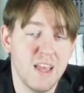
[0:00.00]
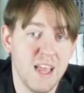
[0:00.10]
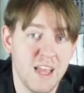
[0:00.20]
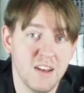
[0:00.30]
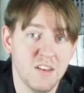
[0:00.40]

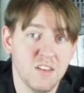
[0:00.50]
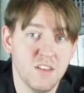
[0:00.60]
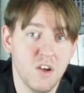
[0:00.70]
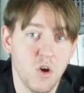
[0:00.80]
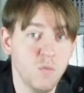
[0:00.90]
and
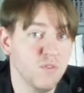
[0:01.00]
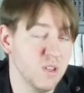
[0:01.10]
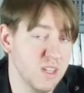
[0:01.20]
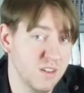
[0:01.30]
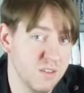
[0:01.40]

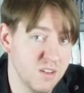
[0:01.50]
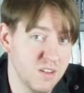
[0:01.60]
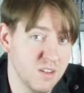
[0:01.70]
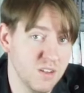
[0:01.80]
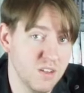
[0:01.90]
hopefully
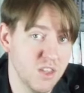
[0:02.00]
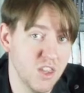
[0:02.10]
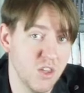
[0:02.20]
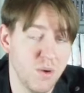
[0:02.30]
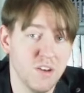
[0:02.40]

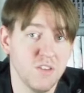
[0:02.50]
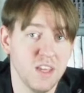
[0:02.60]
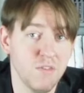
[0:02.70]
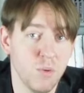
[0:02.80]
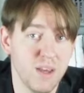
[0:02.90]
you enter
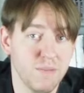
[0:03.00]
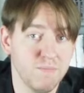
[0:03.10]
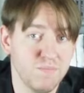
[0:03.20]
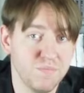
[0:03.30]
the giveaway.